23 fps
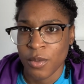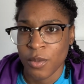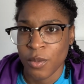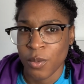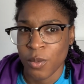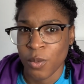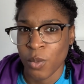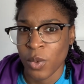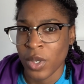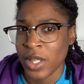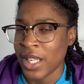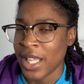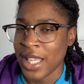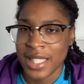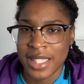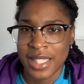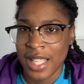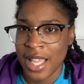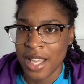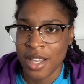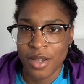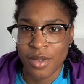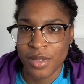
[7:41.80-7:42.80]
when that's
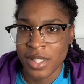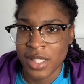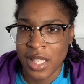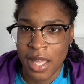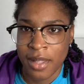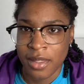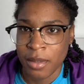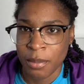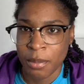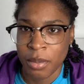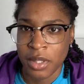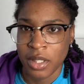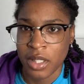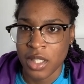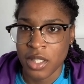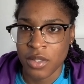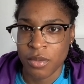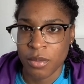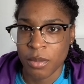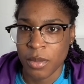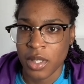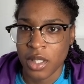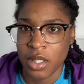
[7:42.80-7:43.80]
not going to stop the police
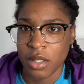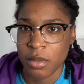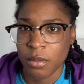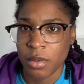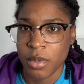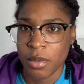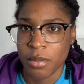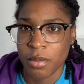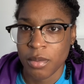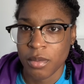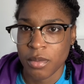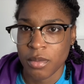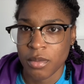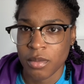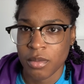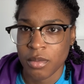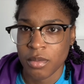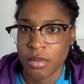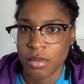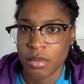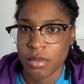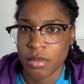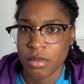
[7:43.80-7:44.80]
from killing people.
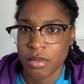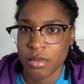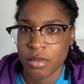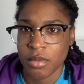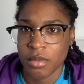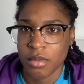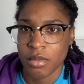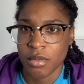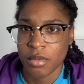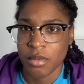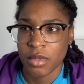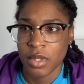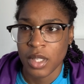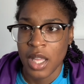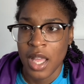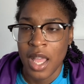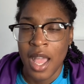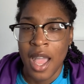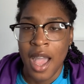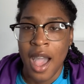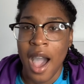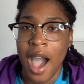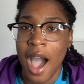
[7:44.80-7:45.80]

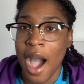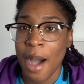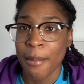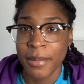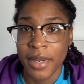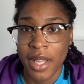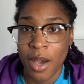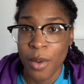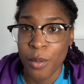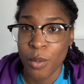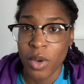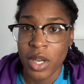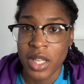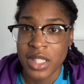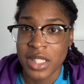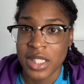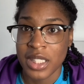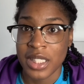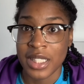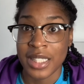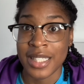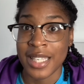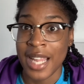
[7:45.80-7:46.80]
I'm not one
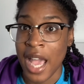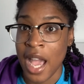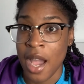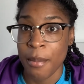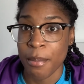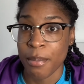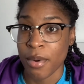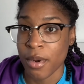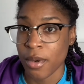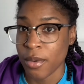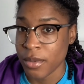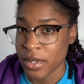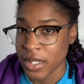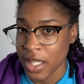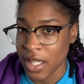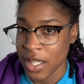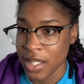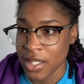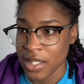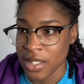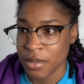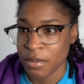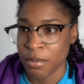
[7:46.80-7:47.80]
to not
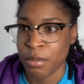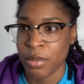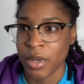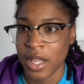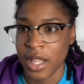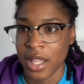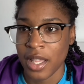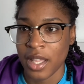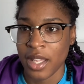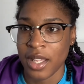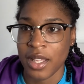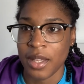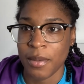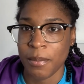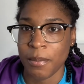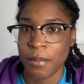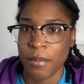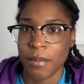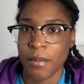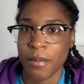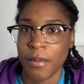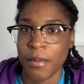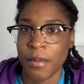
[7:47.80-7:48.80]
protest, but
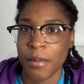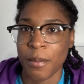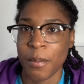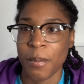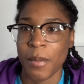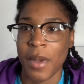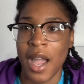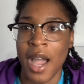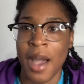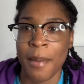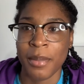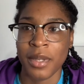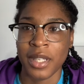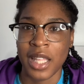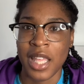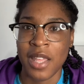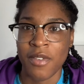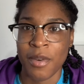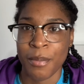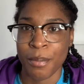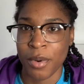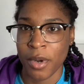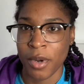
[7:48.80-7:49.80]
I believe
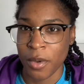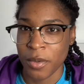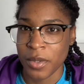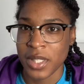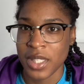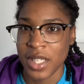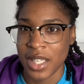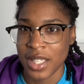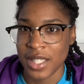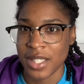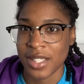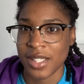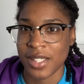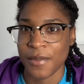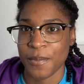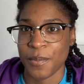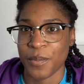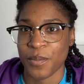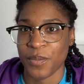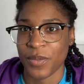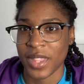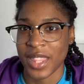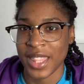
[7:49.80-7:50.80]
in protests
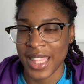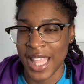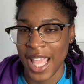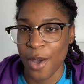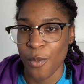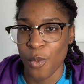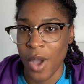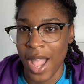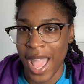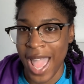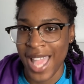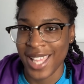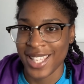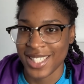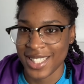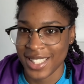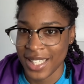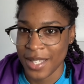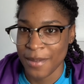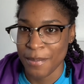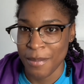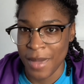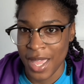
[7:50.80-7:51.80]
that will actually
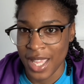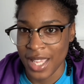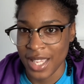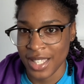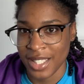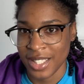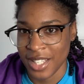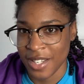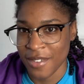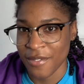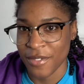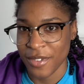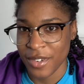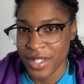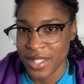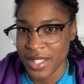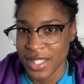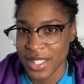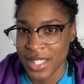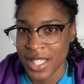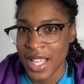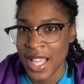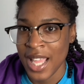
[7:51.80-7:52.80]
make a
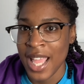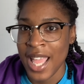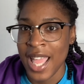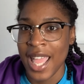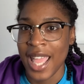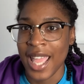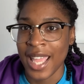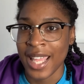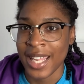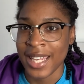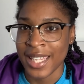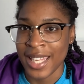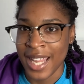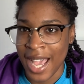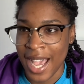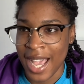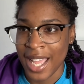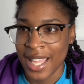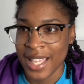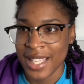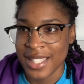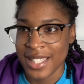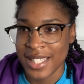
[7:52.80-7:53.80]
difference and
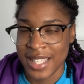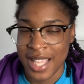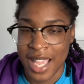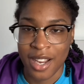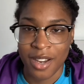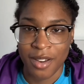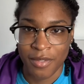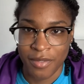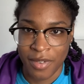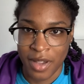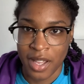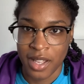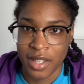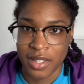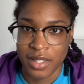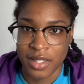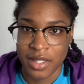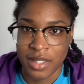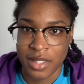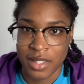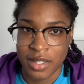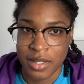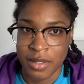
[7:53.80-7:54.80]
not sacrifice
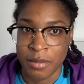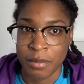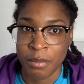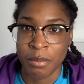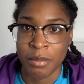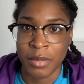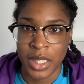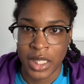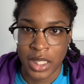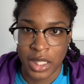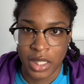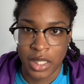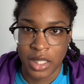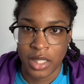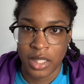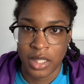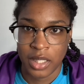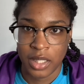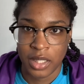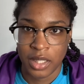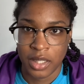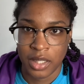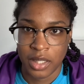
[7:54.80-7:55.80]
me,
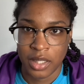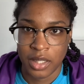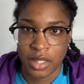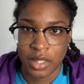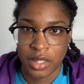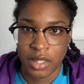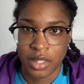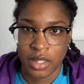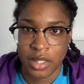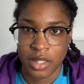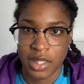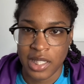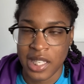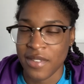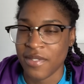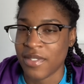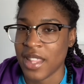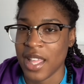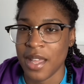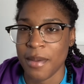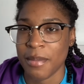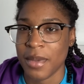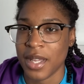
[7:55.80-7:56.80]
if
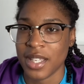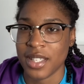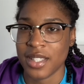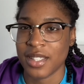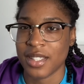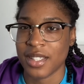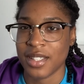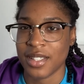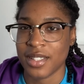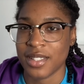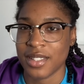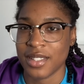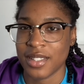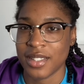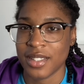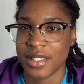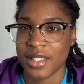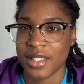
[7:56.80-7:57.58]
that makes sense.